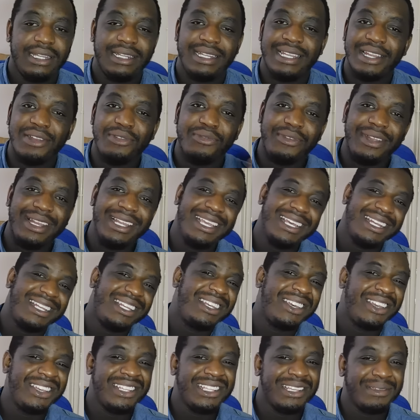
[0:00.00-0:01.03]
didn't really get
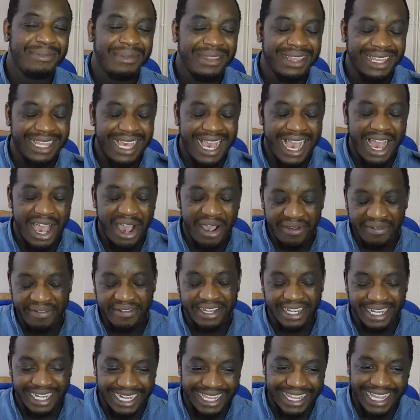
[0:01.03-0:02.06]
to use them that
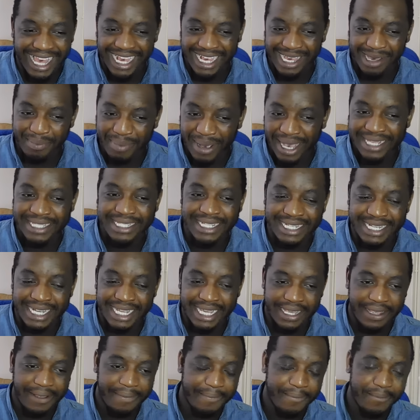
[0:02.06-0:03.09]
often in that
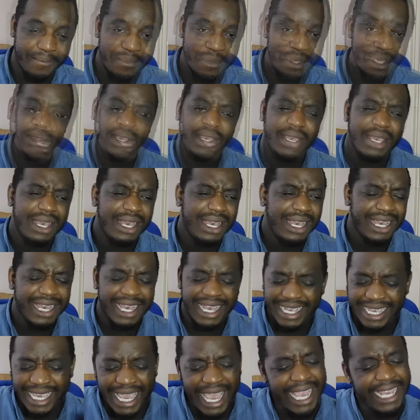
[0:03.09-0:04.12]
capacity.
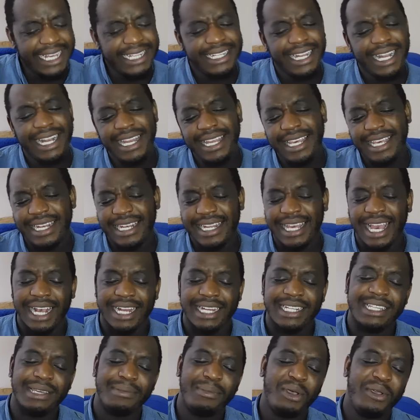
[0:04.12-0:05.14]
Occasionally you'd
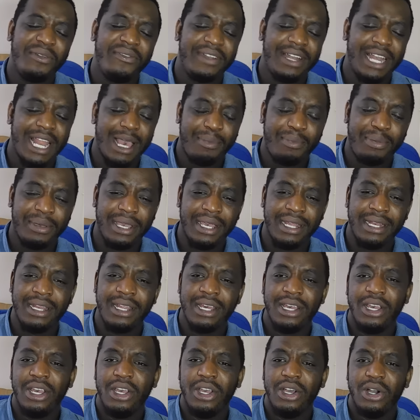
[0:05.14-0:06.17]
catch them overlapping
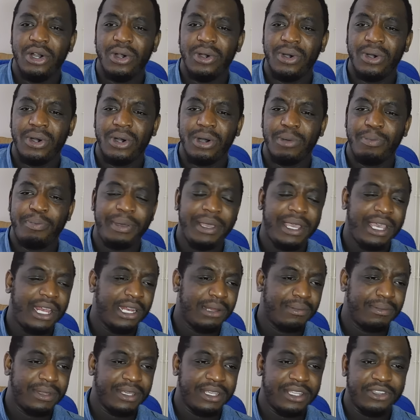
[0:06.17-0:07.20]
or picking
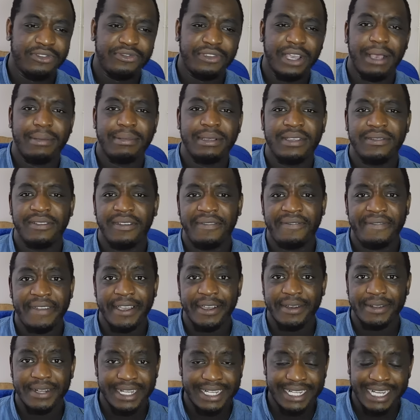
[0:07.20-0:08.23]
up the scraps of a
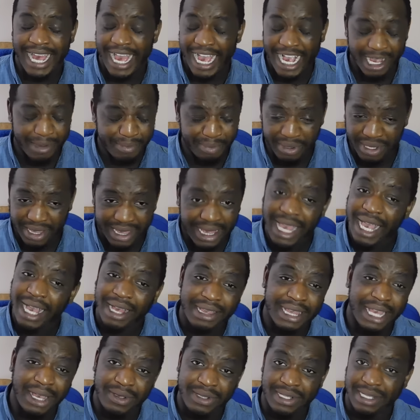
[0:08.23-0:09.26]
failed attack, but
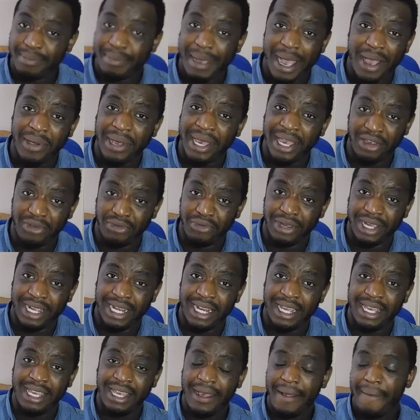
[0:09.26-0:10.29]
that was about it
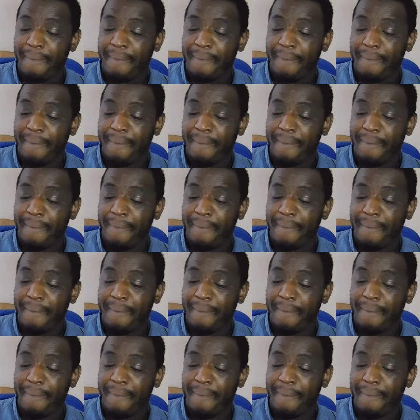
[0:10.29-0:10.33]
really.